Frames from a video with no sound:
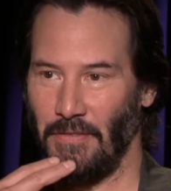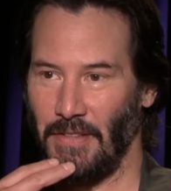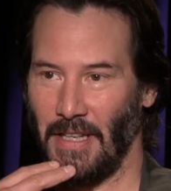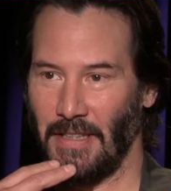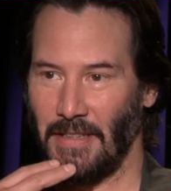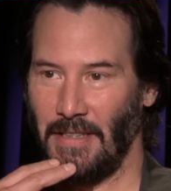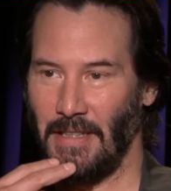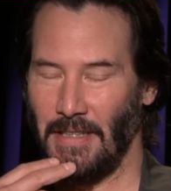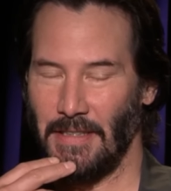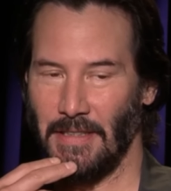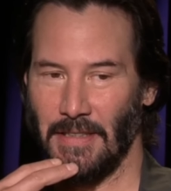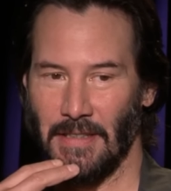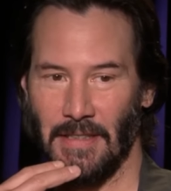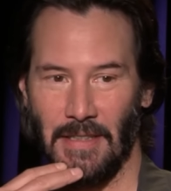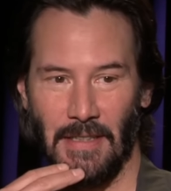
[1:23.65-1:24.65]
of that kind
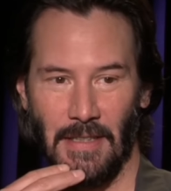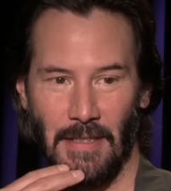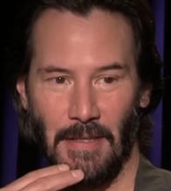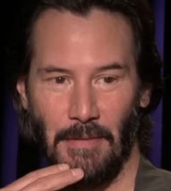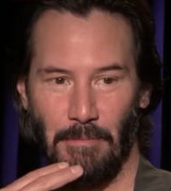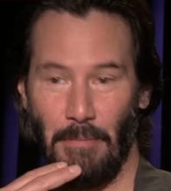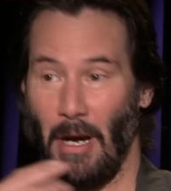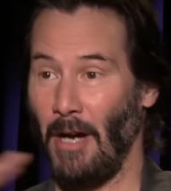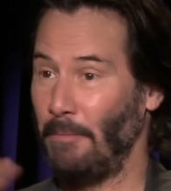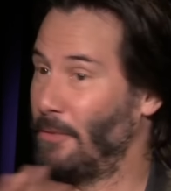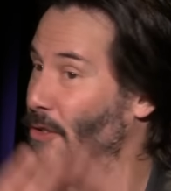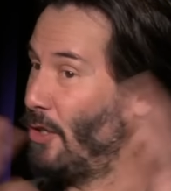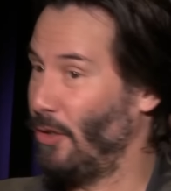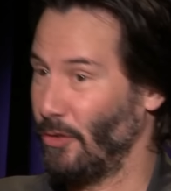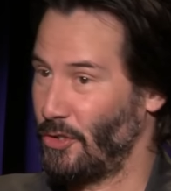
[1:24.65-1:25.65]
of pop
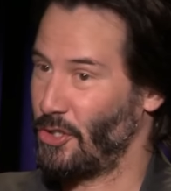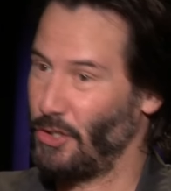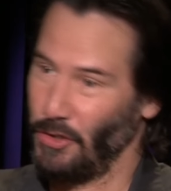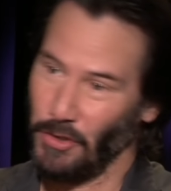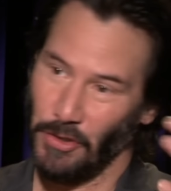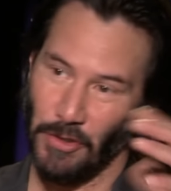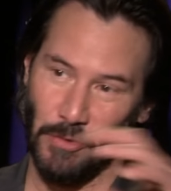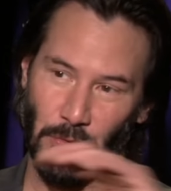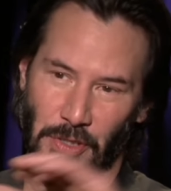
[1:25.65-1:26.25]
culture.